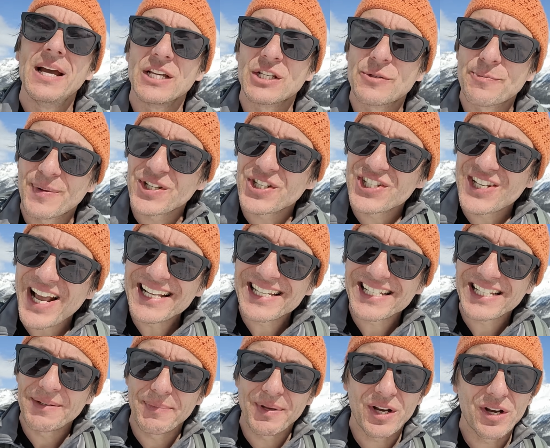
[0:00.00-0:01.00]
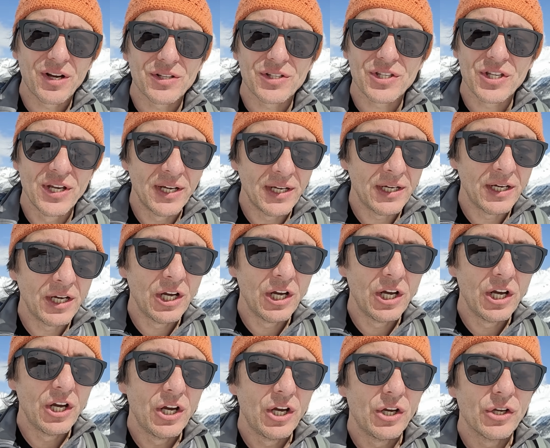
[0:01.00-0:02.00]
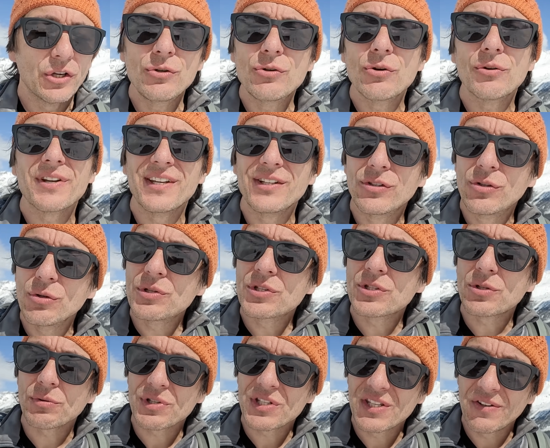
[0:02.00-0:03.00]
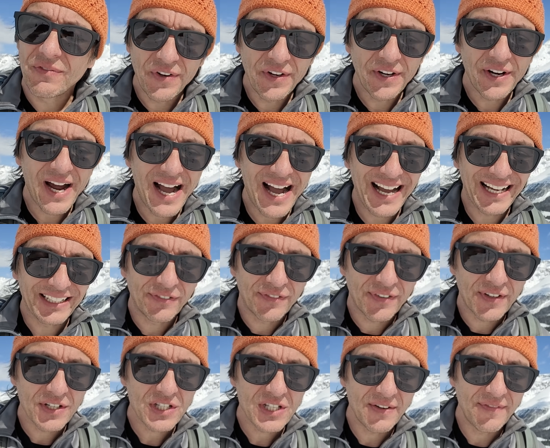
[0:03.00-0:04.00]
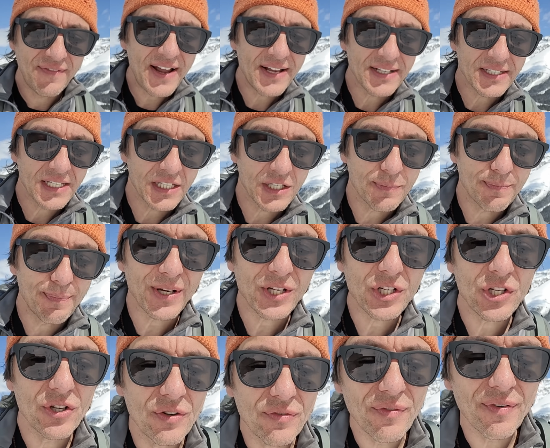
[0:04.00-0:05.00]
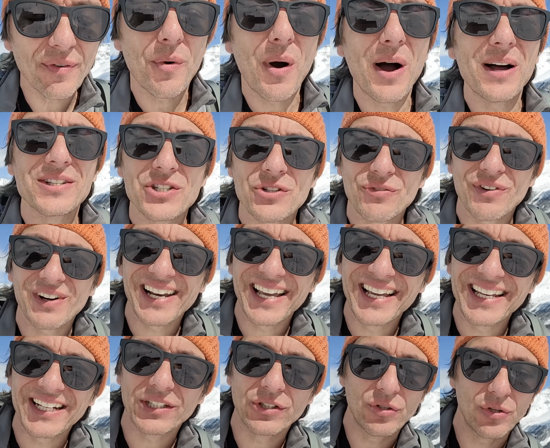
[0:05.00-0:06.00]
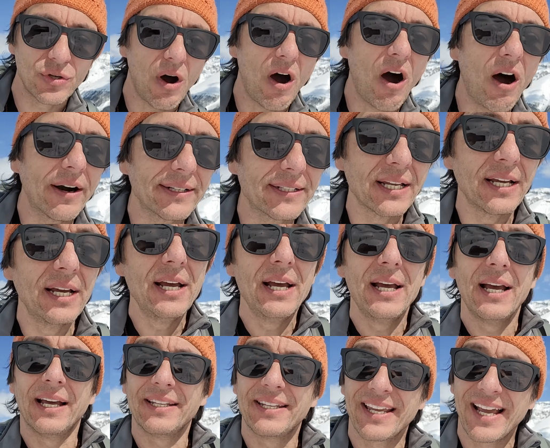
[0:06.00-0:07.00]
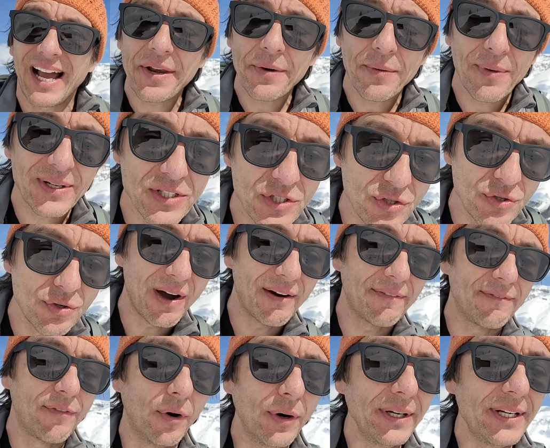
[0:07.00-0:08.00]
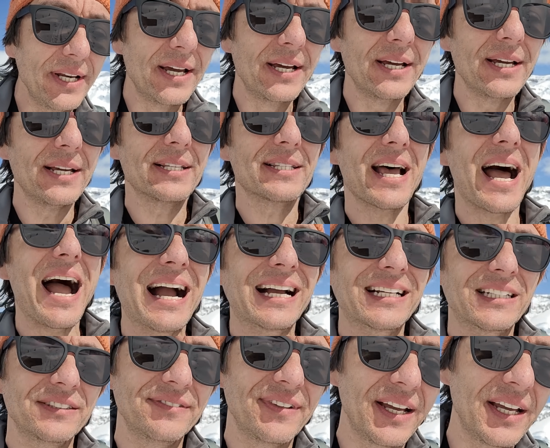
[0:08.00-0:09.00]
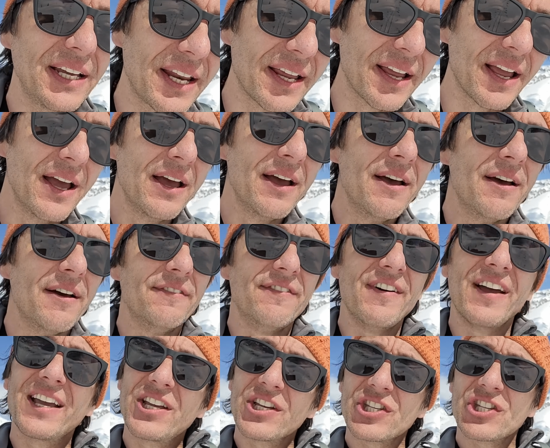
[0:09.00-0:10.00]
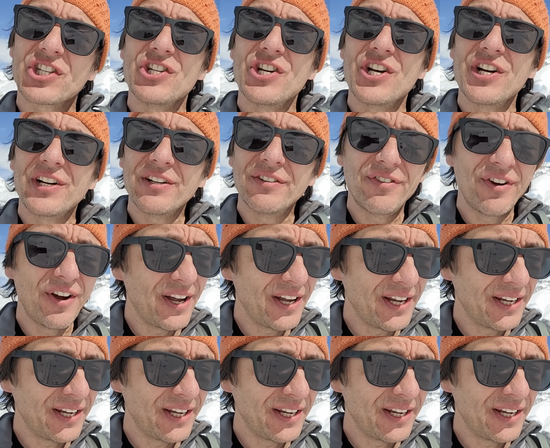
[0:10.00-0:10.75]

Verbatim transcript: is precisely because you don't induce those severe adverse events, especially ones related to your heart. And the other ones you avoid is activating vagus nerve,